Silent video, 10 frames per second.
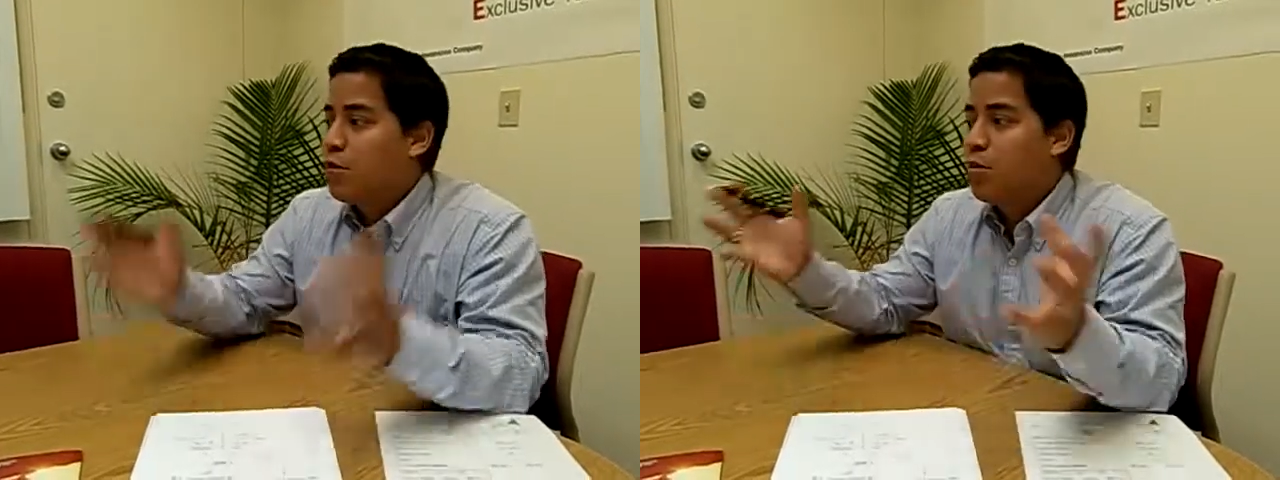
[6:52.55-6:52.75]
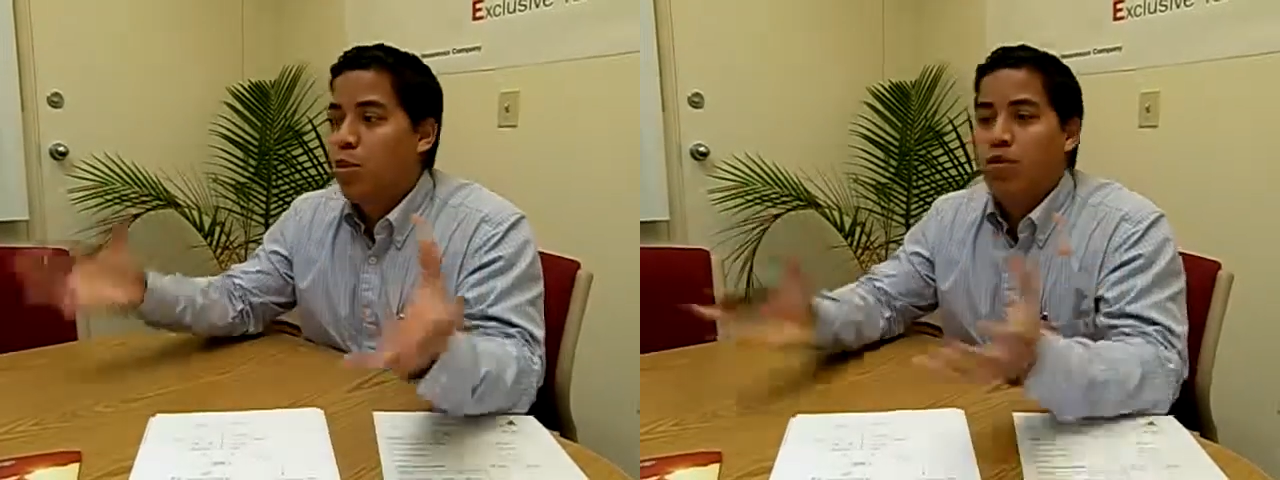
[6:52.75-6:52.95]

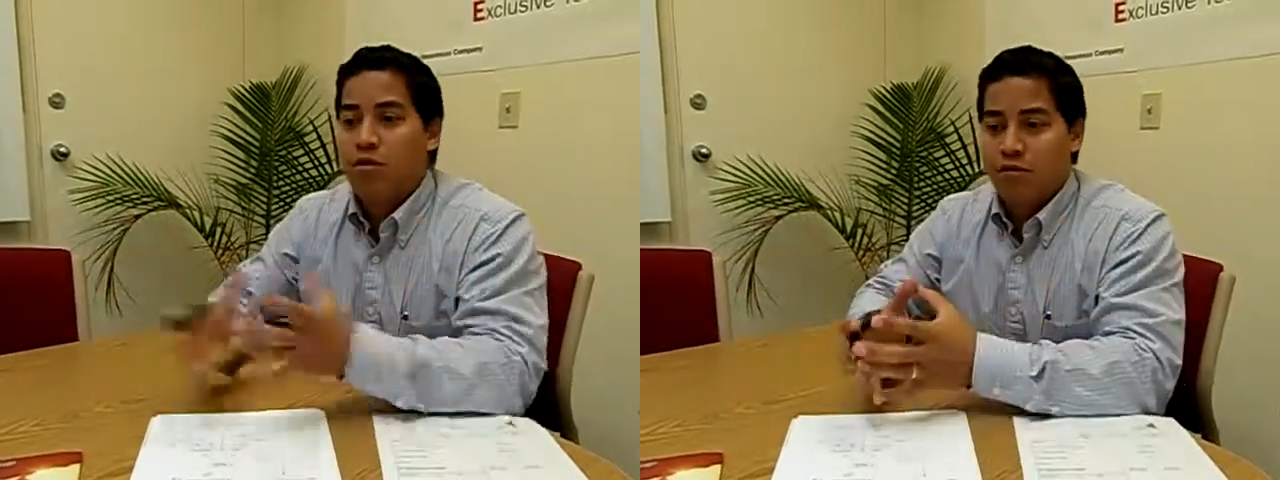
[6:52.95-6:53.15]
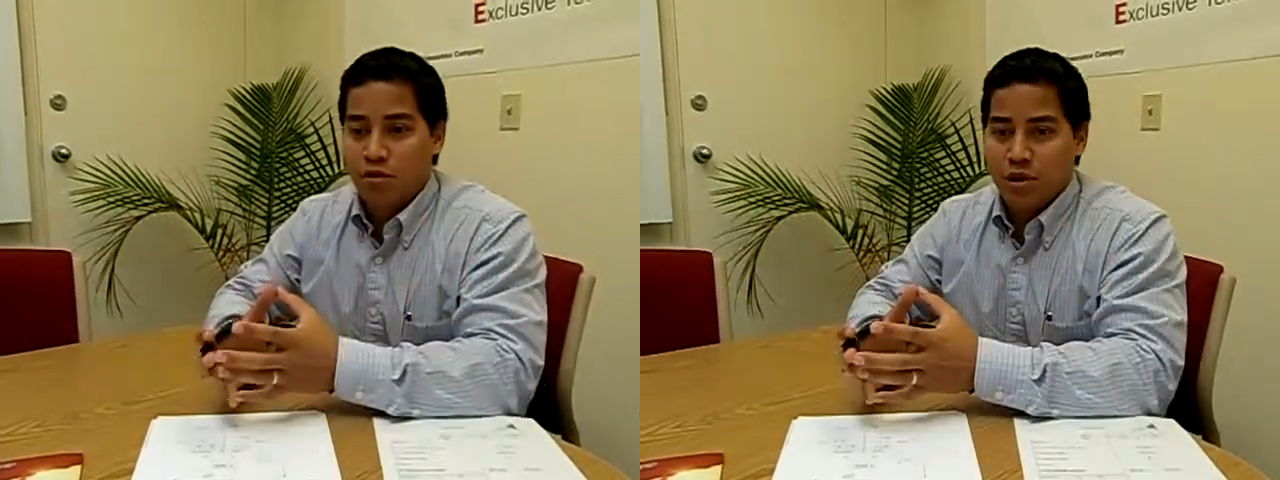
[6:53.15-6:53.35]
both
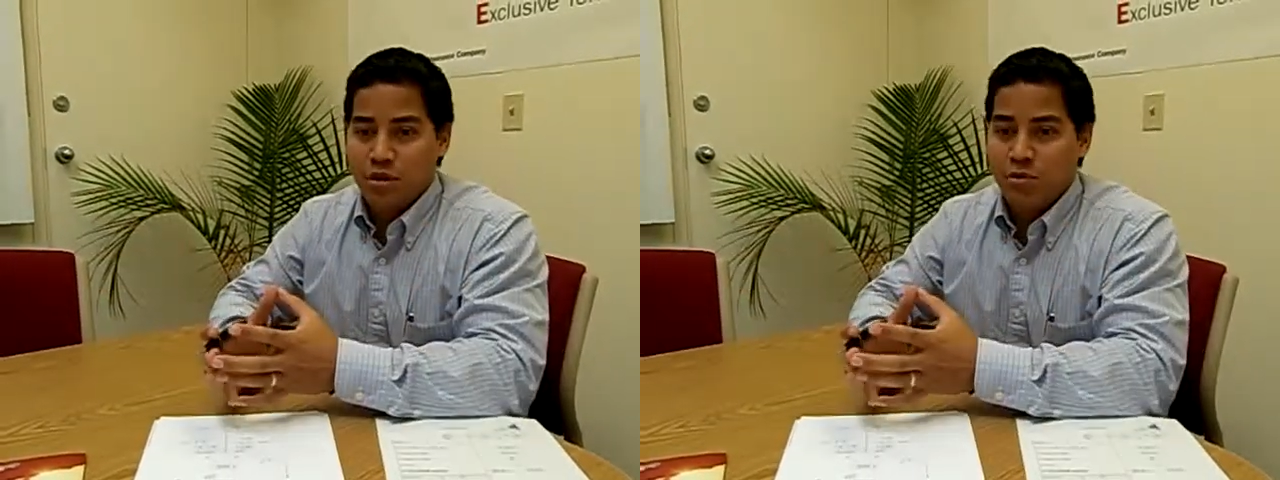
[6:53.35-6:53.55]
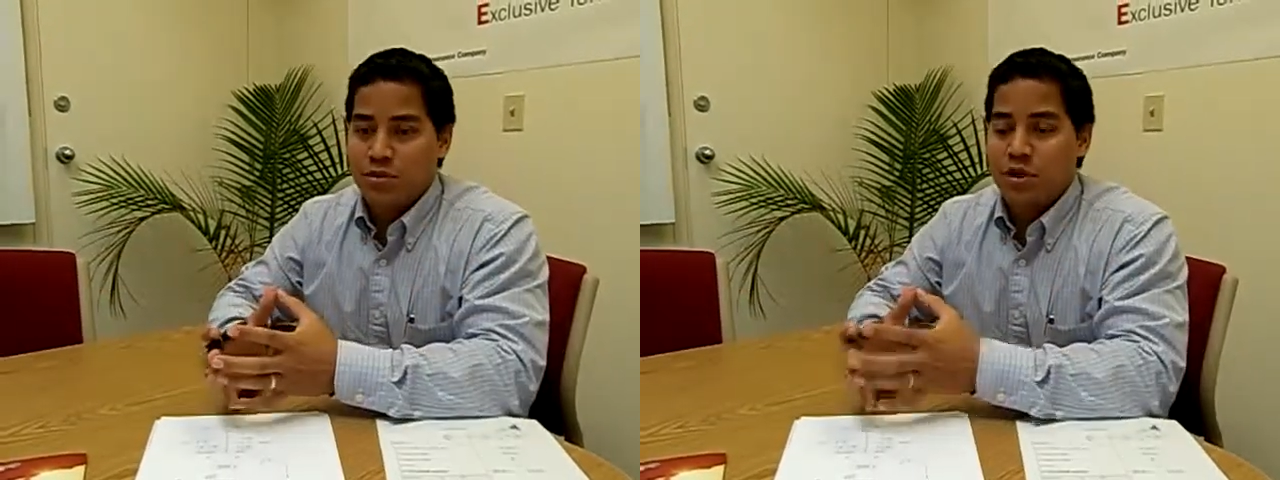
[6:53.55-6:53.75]
of you need
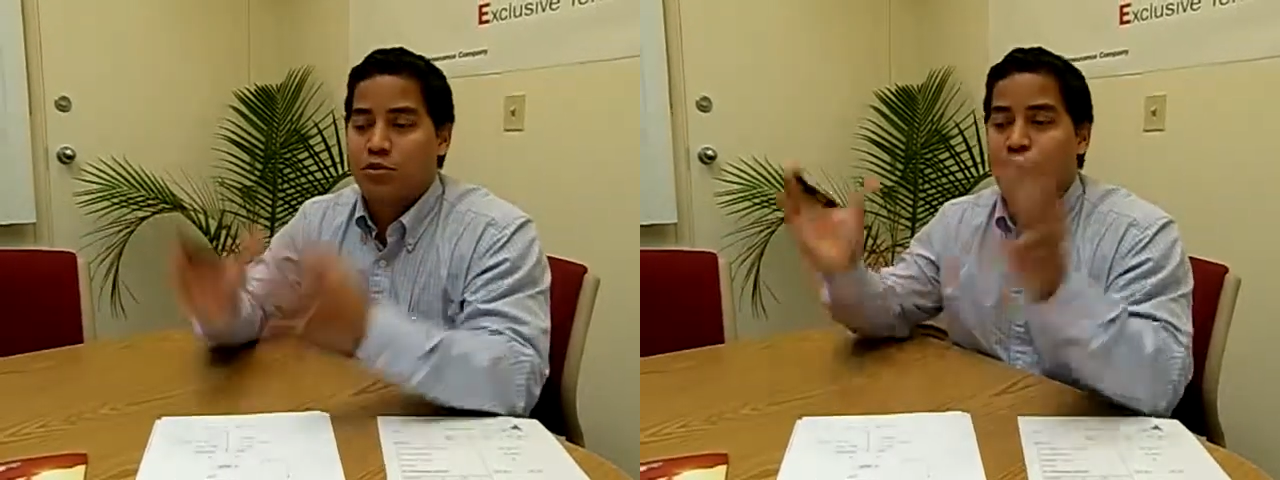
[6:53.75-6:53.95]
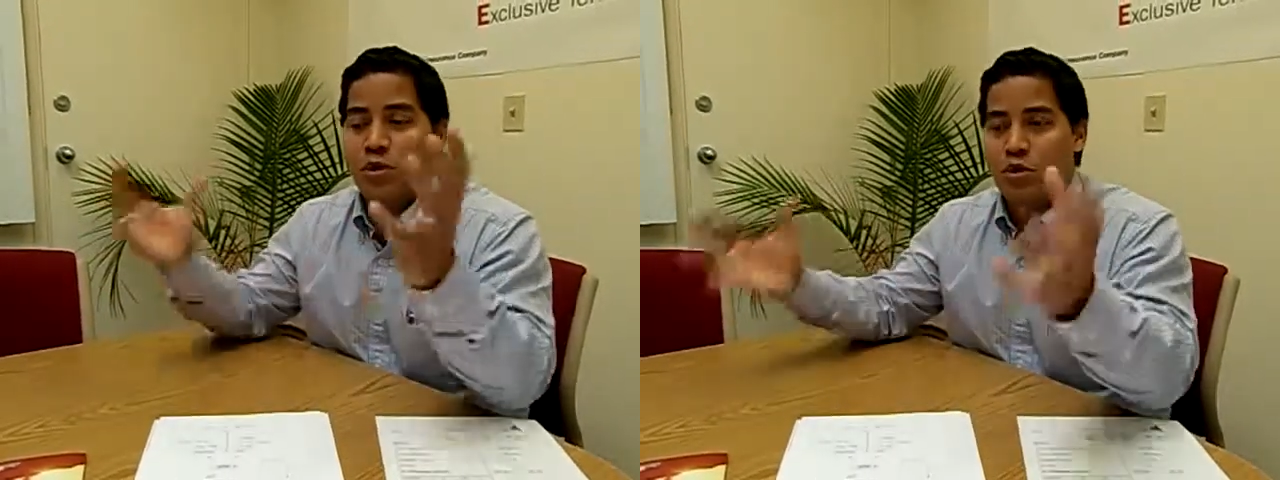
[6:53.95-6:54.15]
the
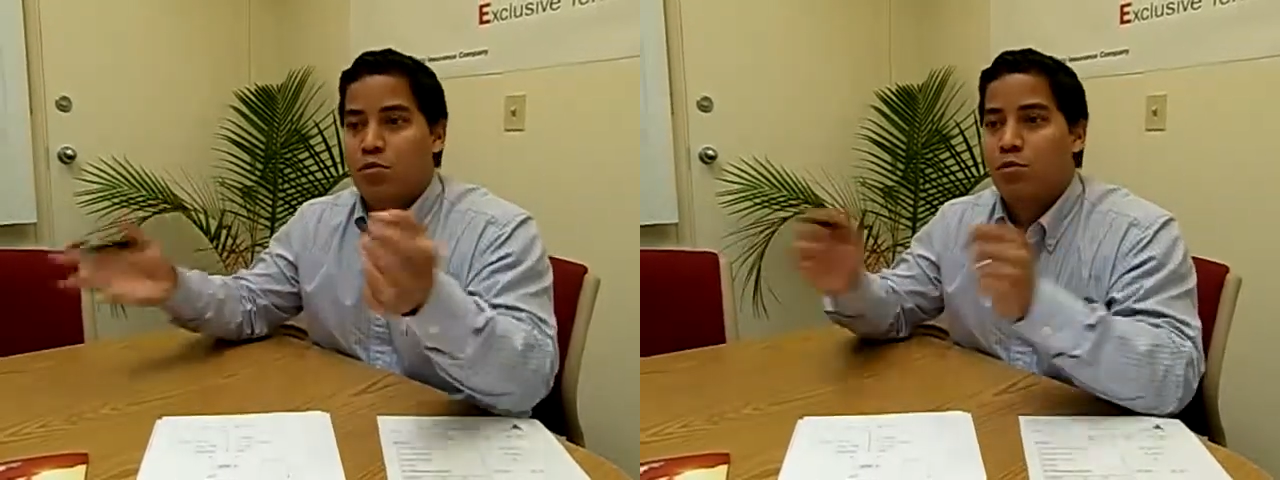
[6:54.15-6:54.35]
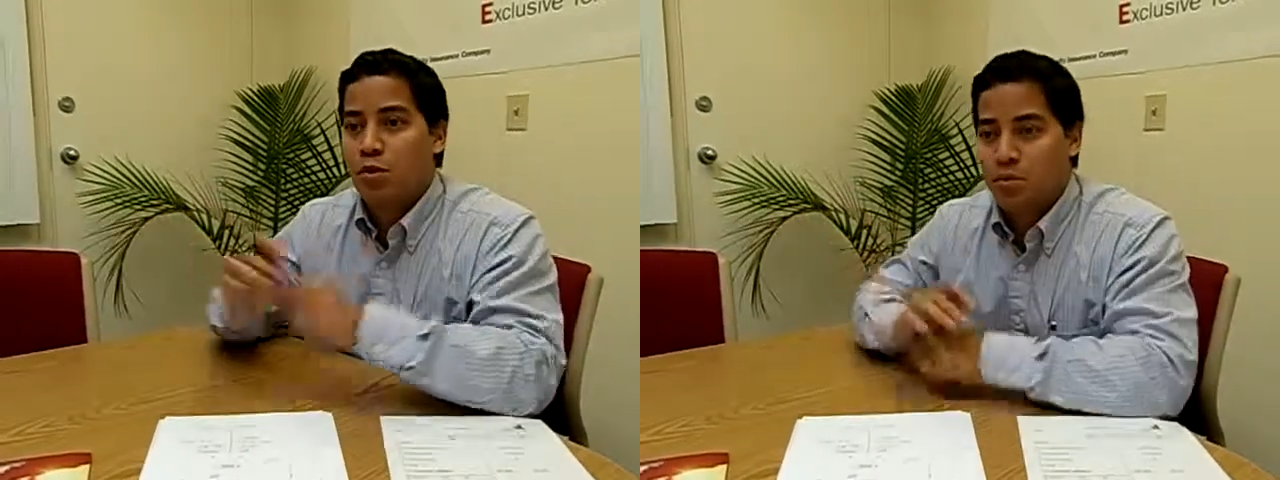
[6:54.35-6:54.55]
protection because
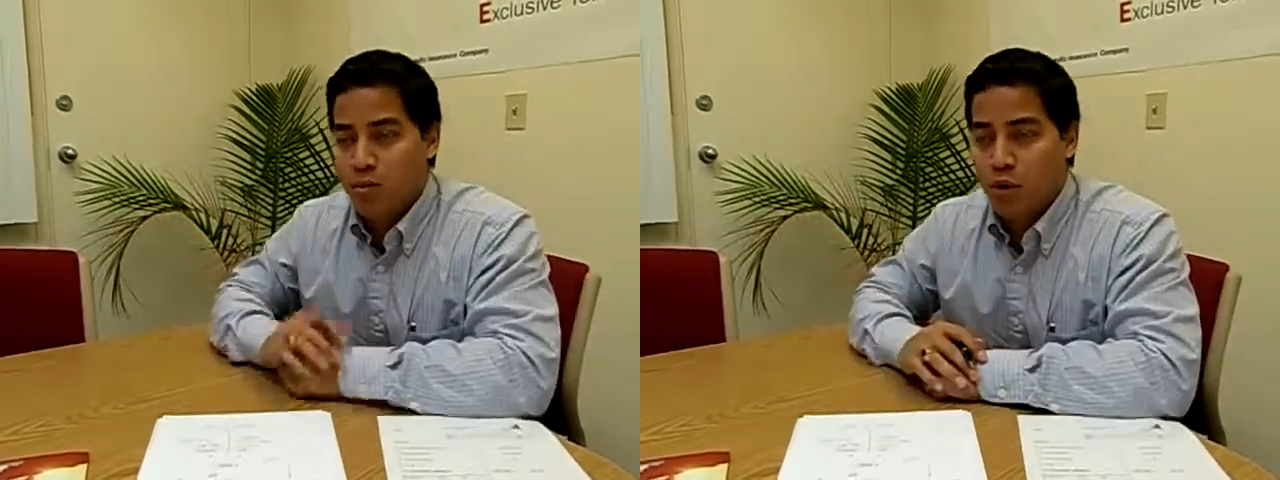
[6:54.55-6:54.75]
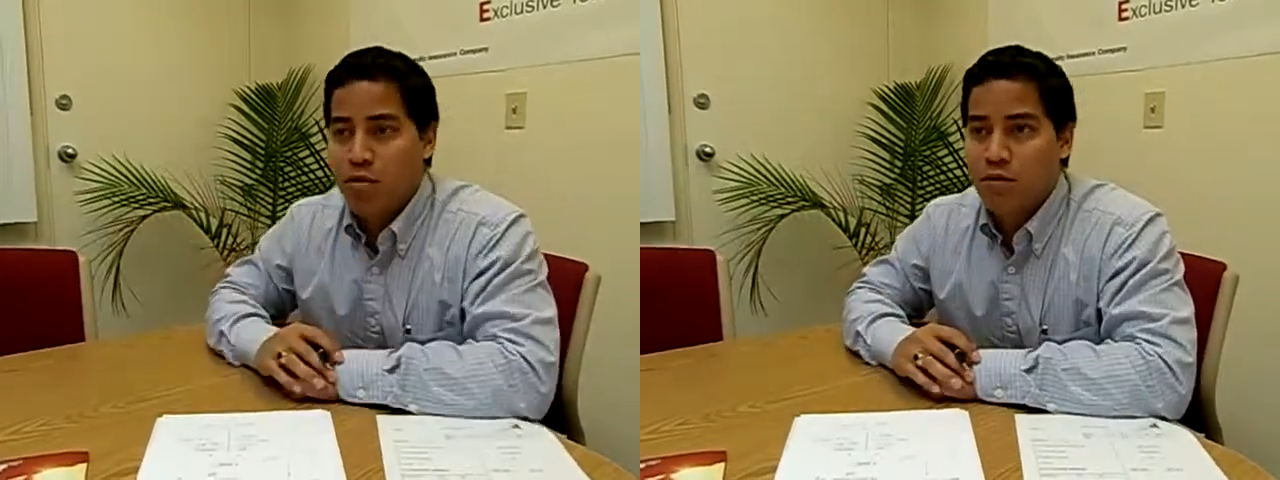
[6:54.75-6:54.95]
both